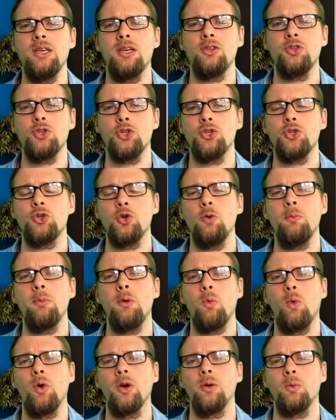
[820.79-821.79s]
She showed me
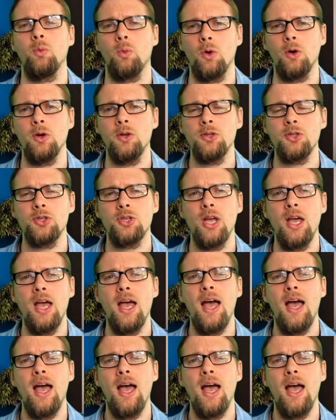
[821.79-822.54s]
what it was.